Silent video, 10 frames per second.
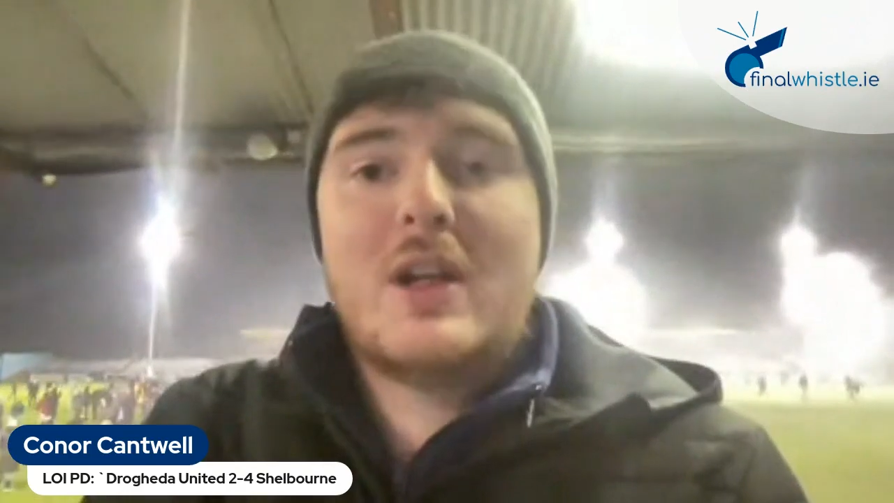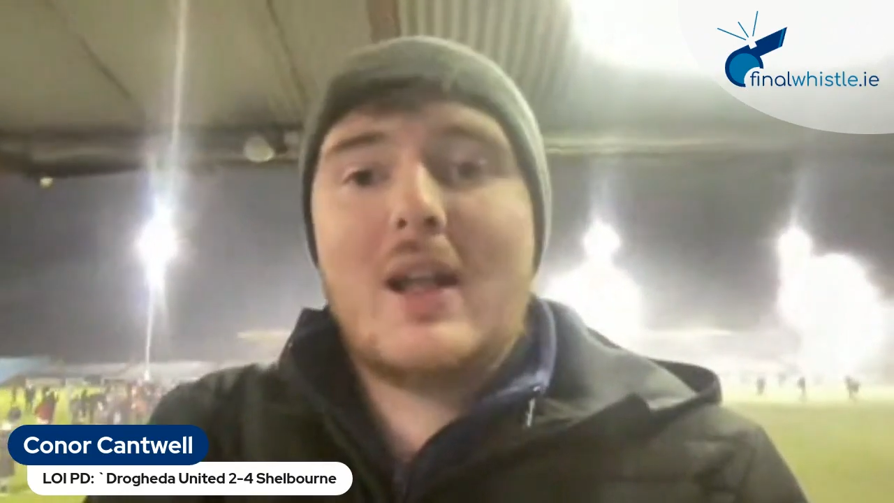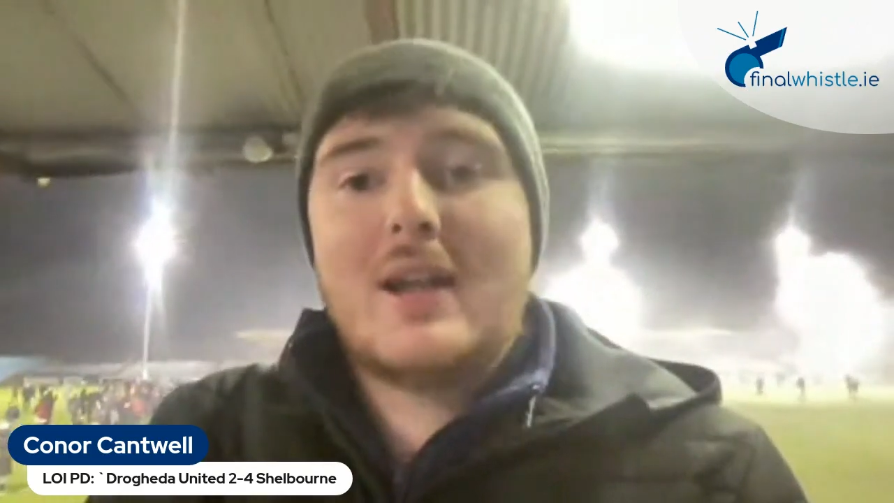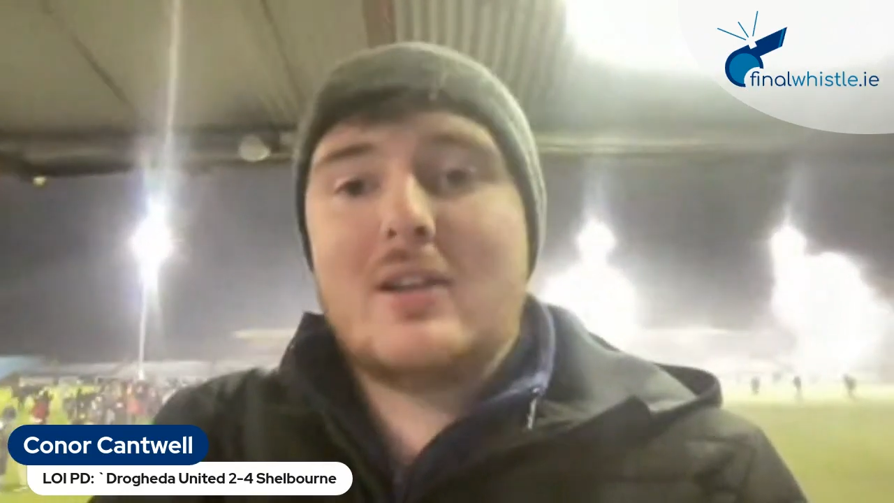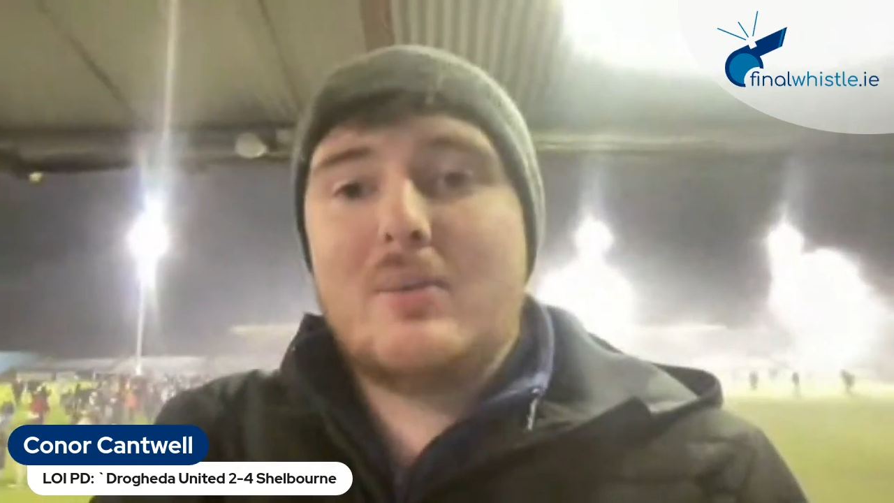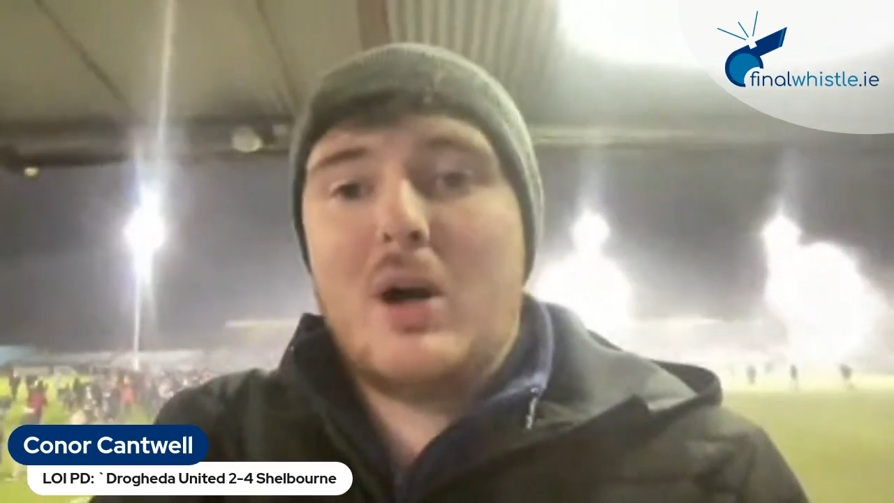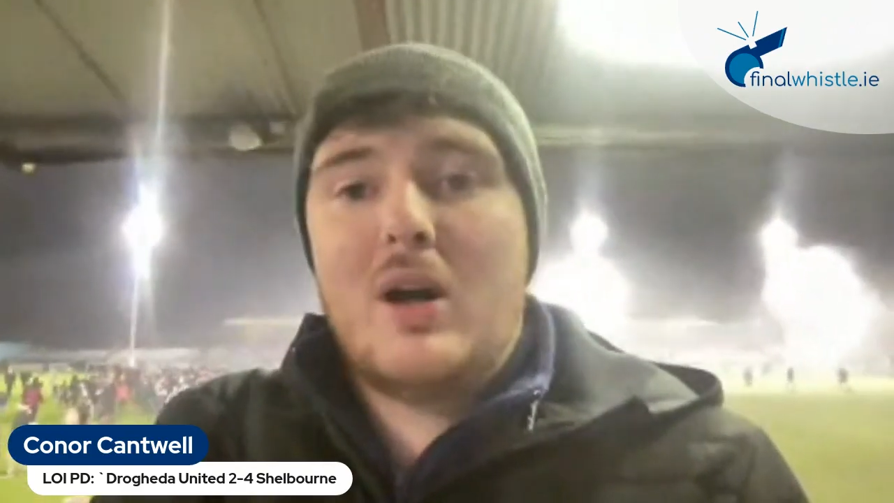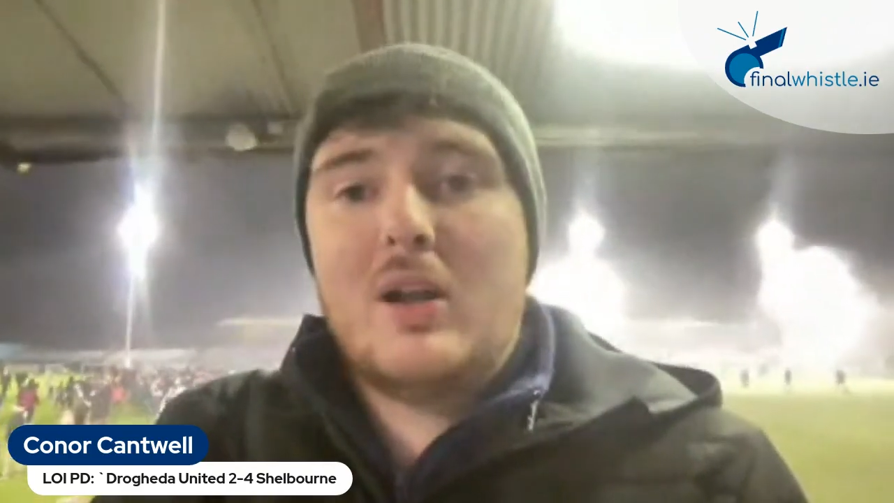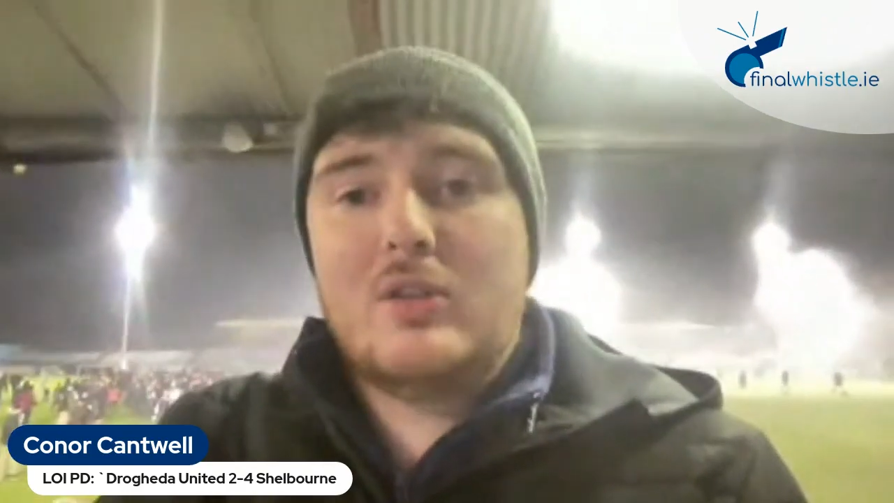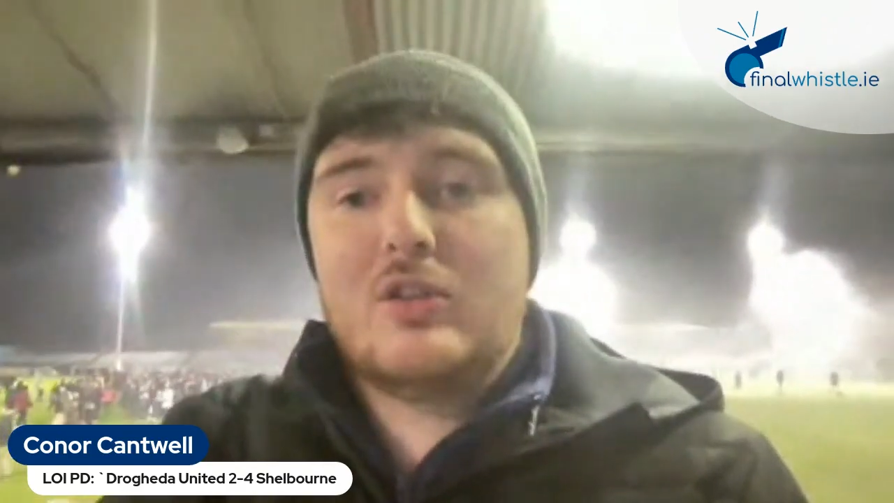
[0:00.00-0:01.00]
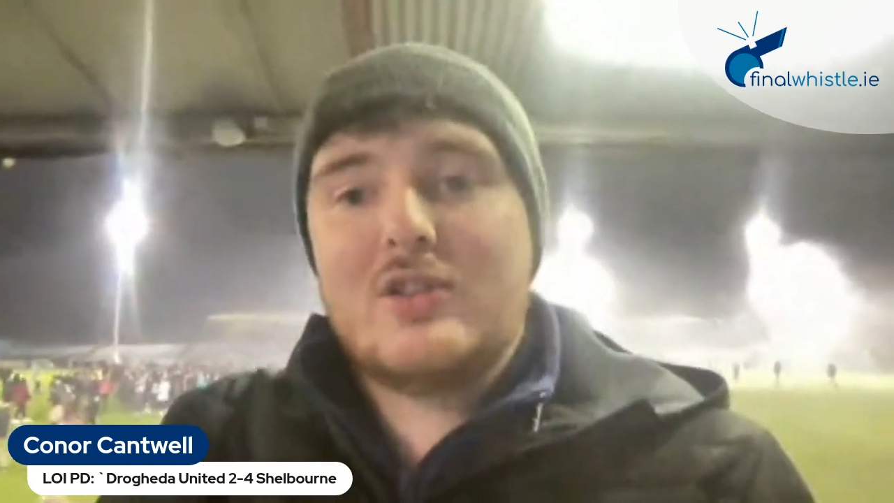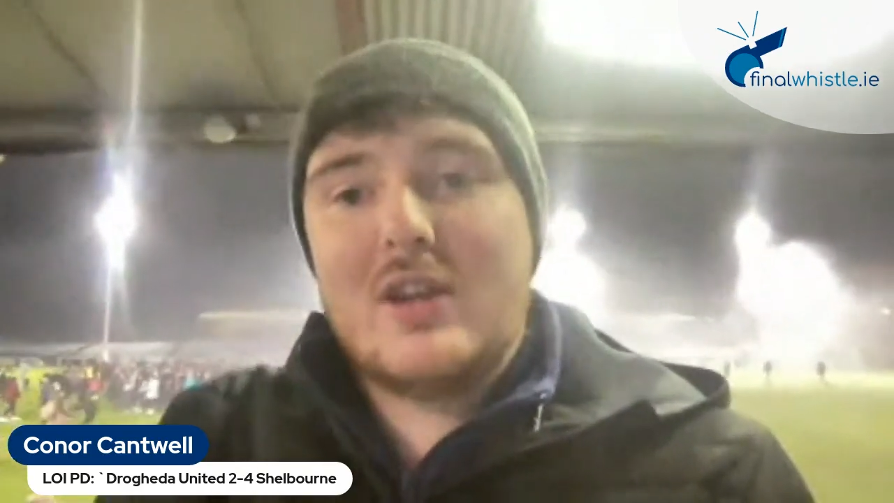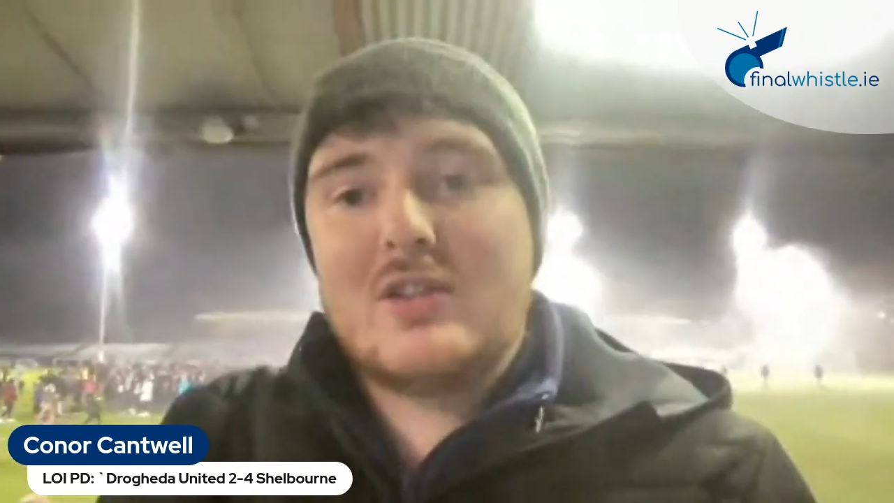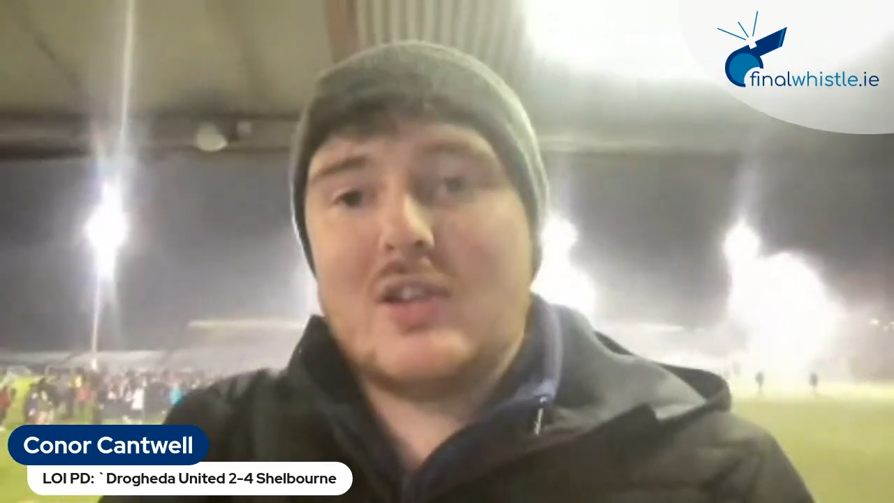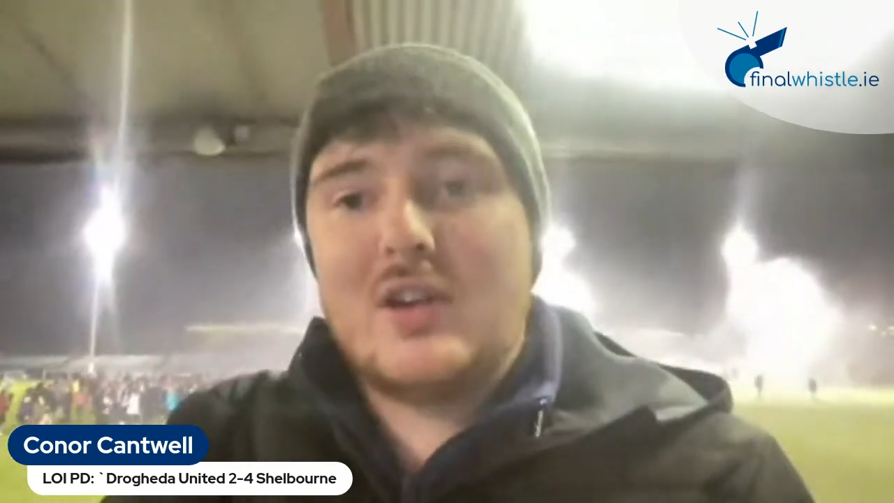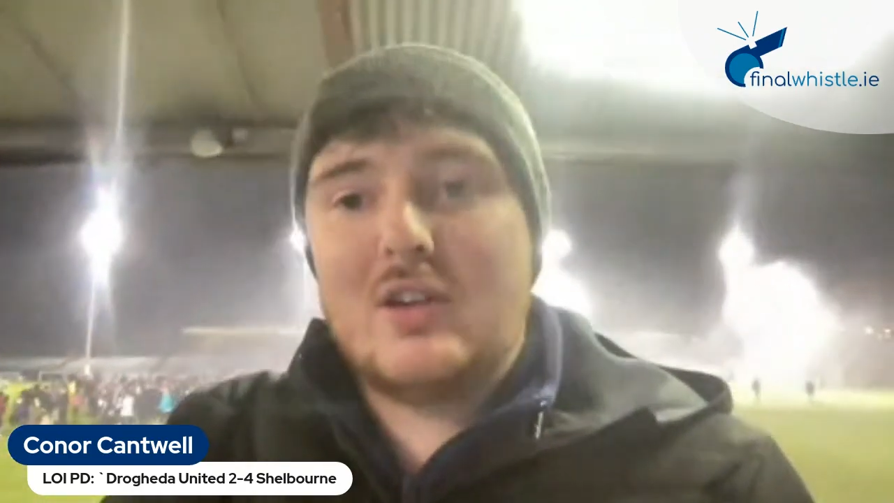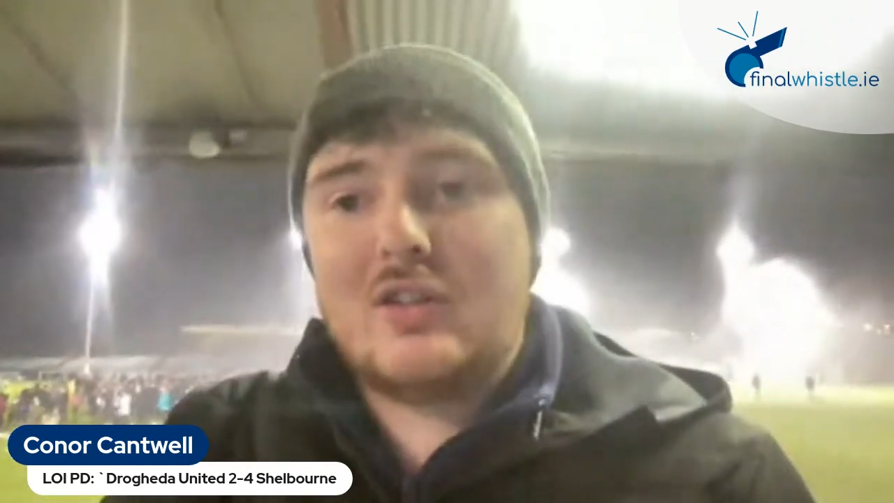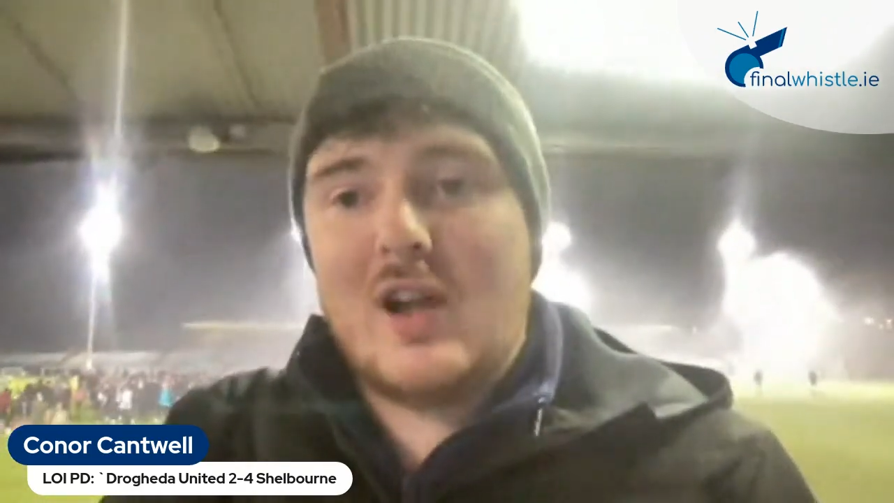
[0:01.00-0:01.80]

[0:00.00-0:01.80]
Rooney collected the ball just outside